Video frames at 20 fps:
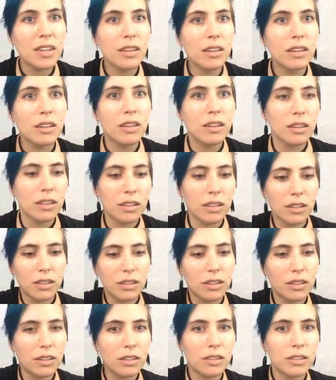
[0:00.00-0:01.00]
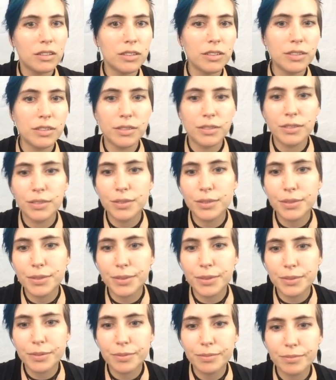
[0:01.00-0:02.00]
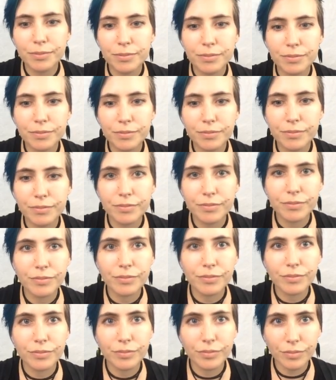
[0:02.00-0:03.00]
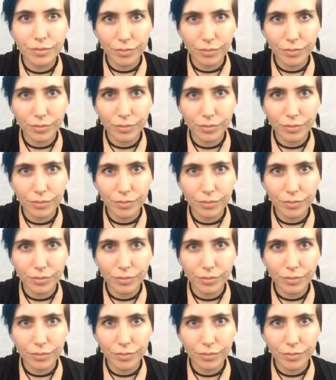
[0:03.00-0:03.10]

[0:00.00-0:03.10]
No one is speaking in this clip.